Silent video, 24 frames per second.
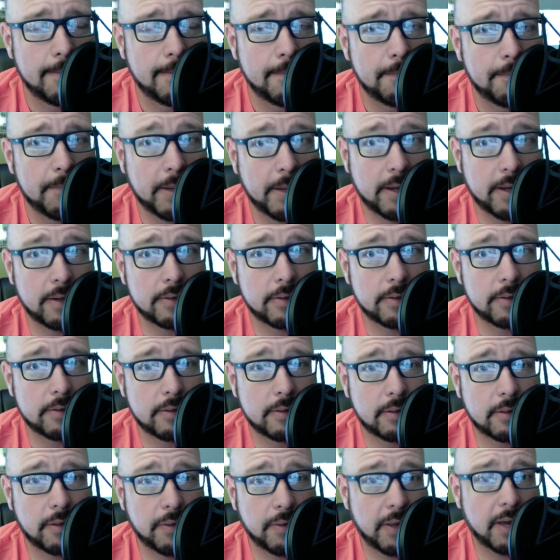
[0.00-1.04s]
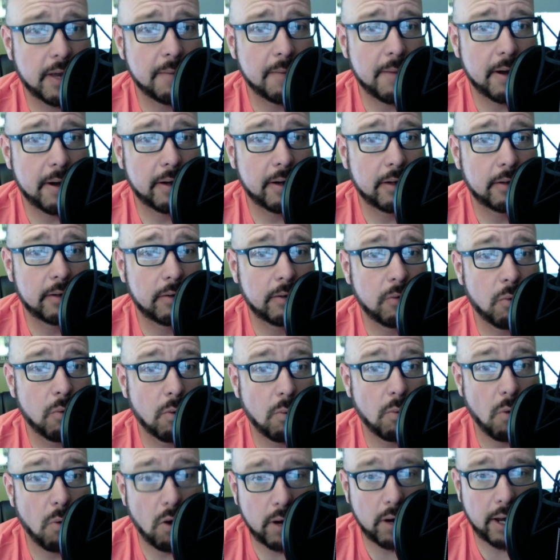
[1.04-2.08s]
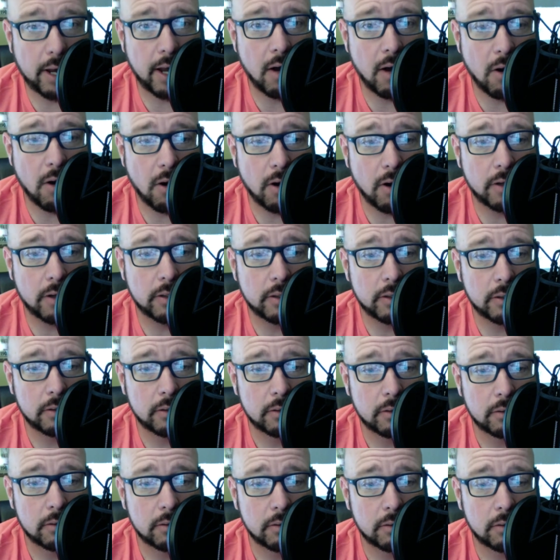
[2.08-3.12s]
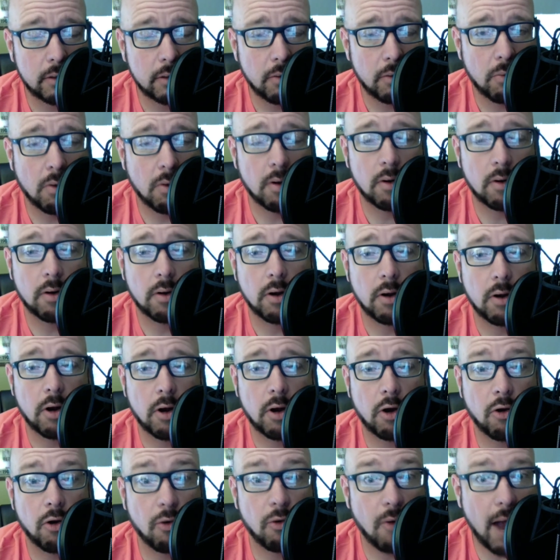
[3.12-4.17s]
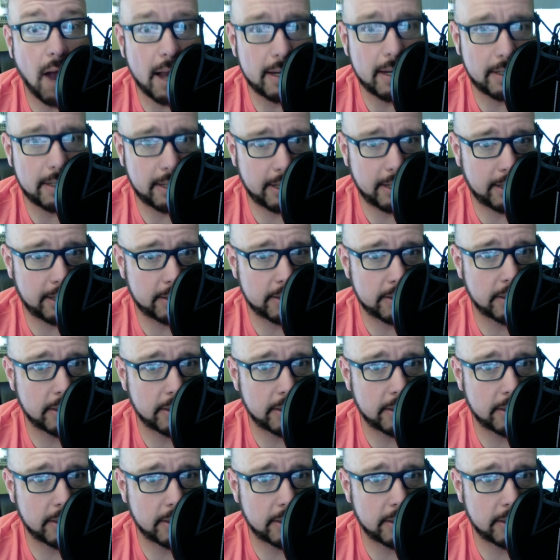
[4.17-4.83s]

Because think about it. We're working hard. We're grinding to the